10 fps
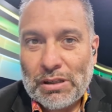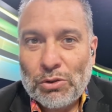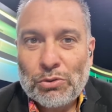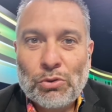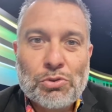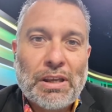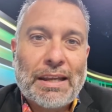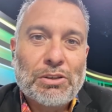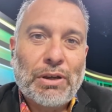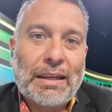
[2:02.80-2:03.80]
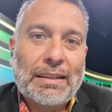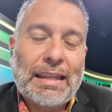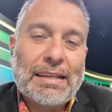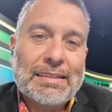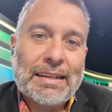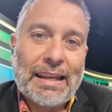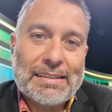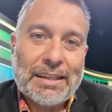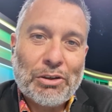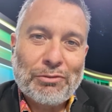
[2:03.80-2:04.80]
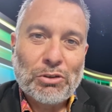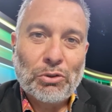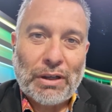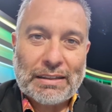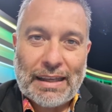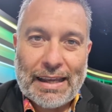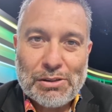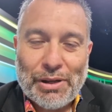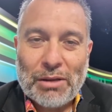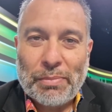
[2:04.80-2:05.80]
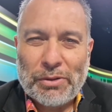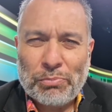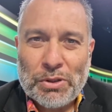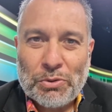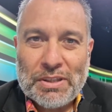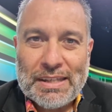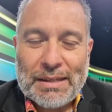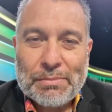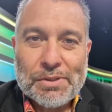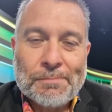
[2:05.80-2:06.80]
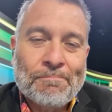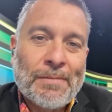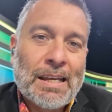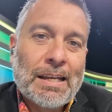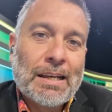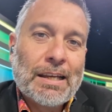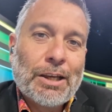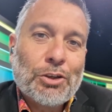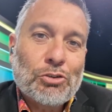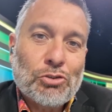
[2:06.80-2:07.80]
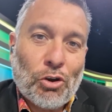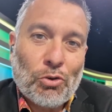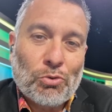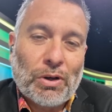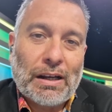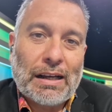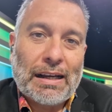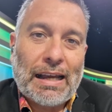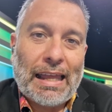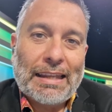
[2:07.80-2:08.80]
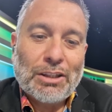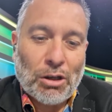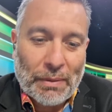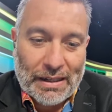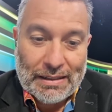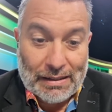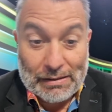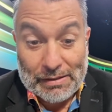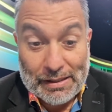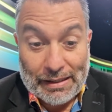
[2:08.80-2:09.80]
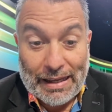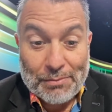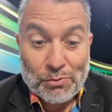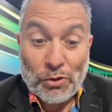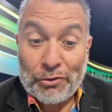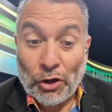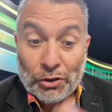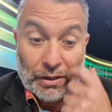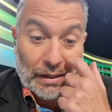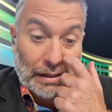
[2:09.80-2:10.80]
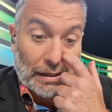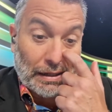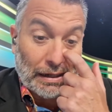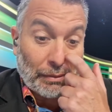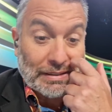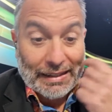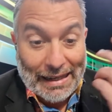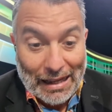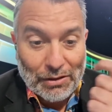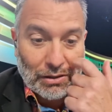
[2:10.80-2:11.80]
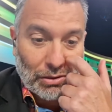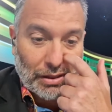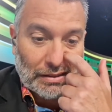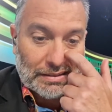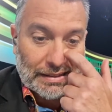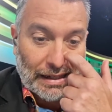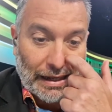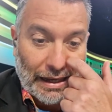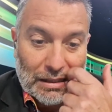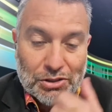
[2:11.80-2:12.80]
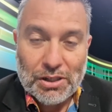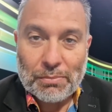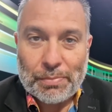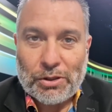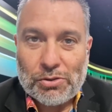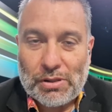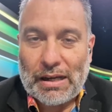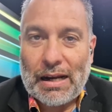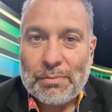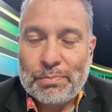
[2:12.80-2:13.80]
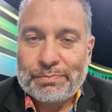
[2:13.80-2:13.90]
they lose the head-to-head. -head. That's the next thing you have to look at the head-to-head -head be between teams. So, uh, Atletico Madrid, see the games we got, uh, Levante Cádiz, Celta, Elche, because there are